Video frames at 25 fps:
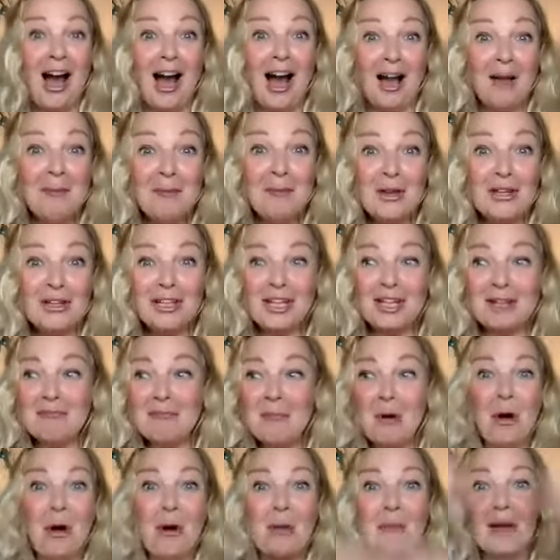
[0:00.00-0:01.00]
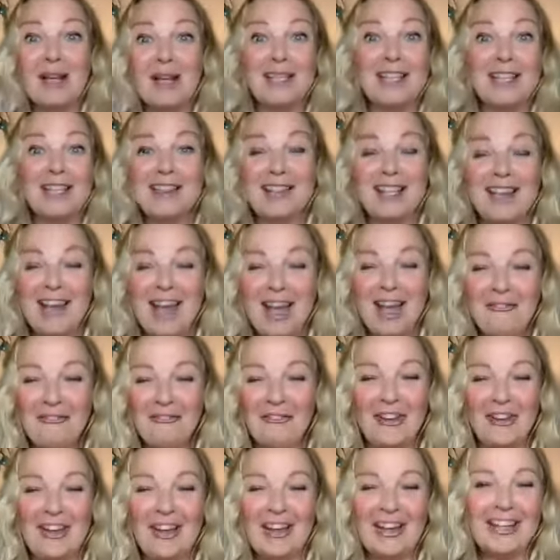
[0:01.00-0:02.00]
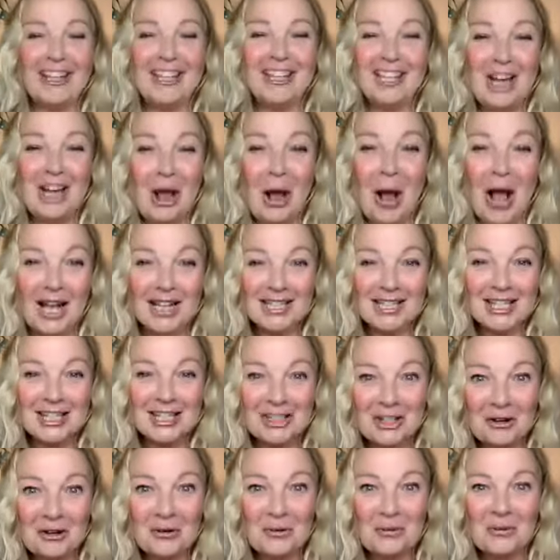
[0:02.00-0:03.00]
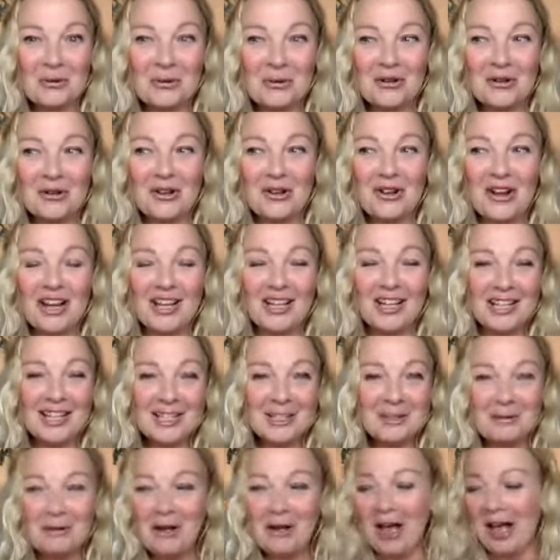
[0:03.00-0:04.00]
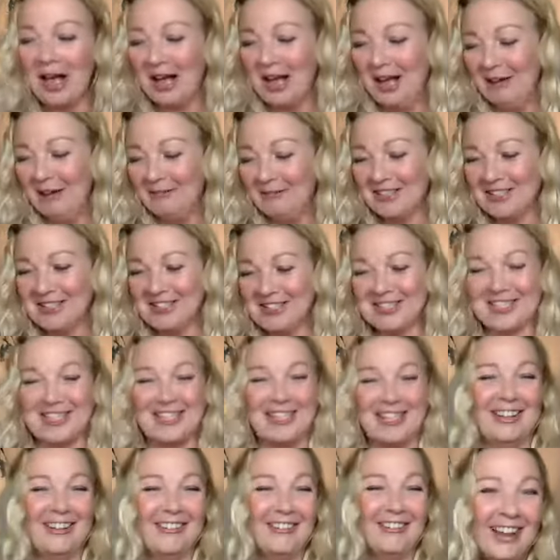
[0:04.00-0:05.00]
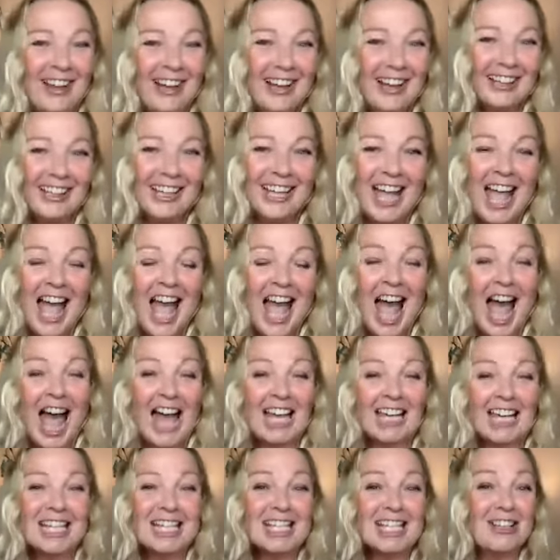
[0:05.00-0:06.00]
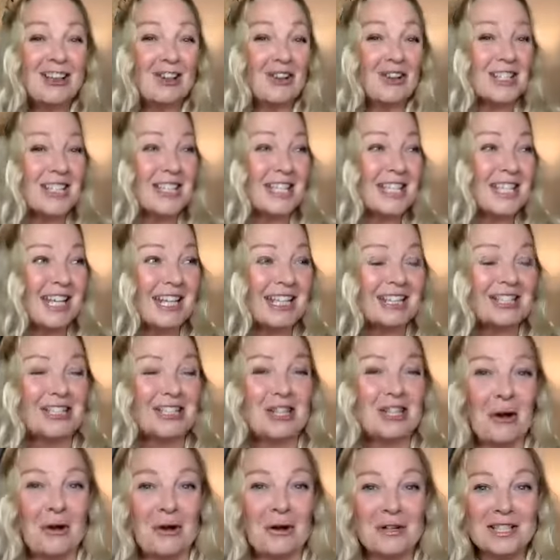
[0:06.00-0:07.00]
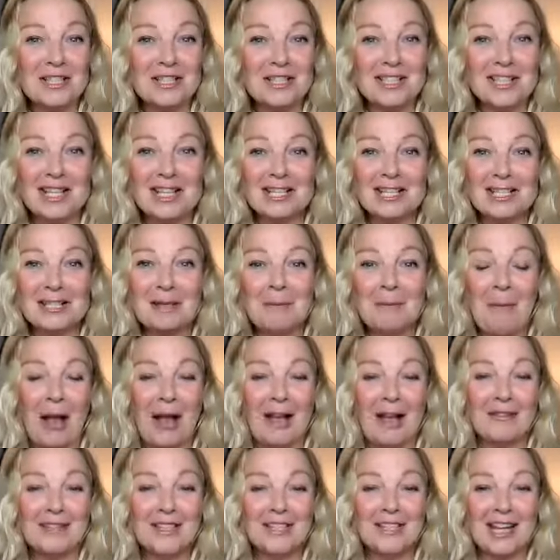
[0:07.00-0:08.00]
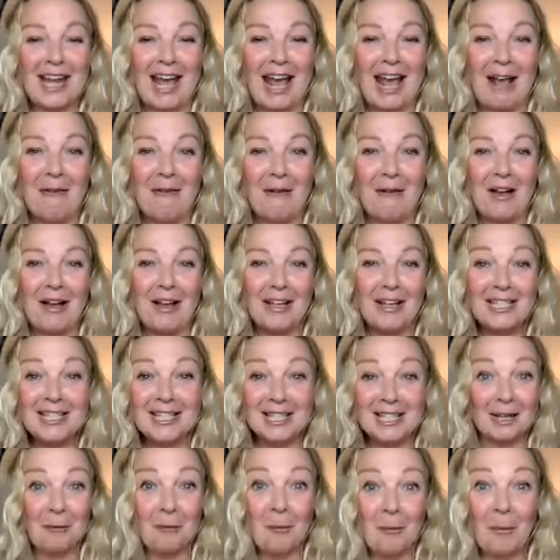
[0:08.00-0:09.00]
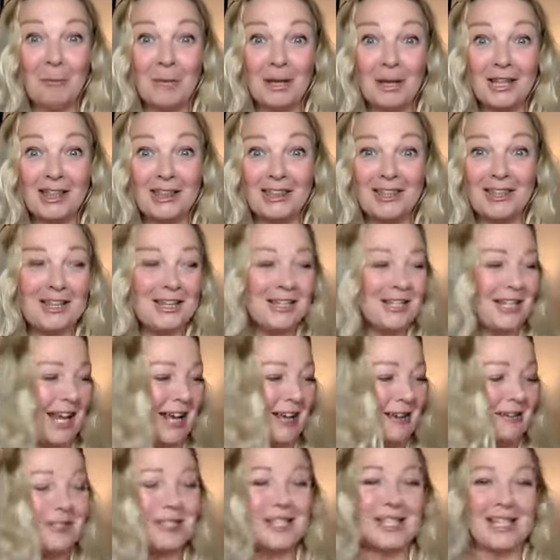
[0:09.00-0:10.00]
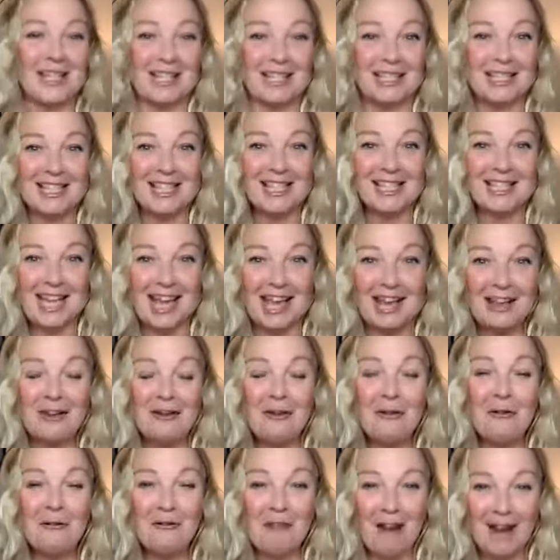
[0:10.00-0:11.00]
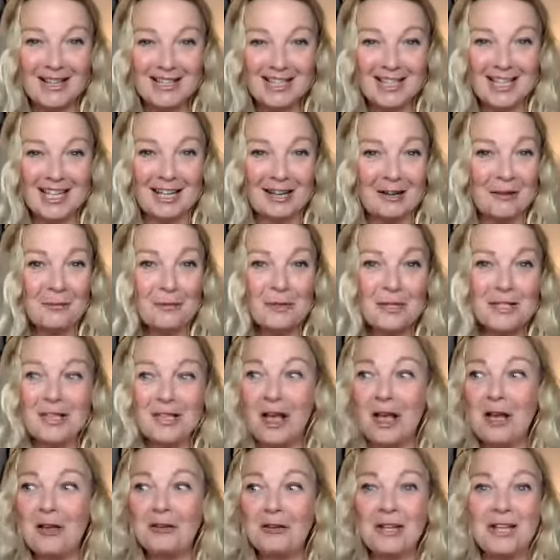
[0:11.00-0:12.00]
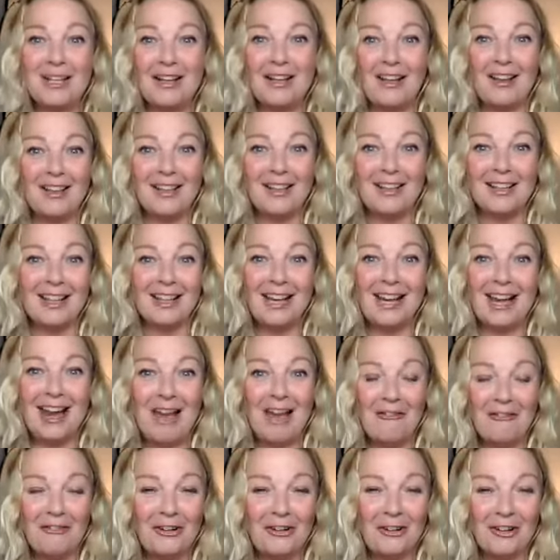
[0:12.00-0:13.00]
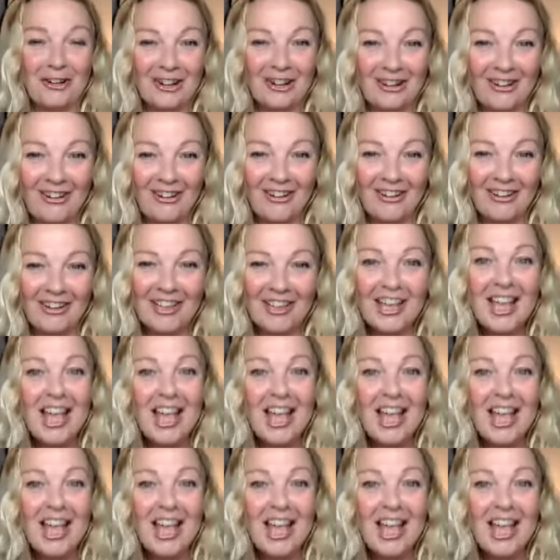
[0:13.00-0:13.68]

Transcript: earning more money than ever, you know, as a dog walker. And I said, well, how much do you earn? And he got six dogs, £60 an hour. And he said, I'm on my third outing today already. And it was only like 11 o'clock.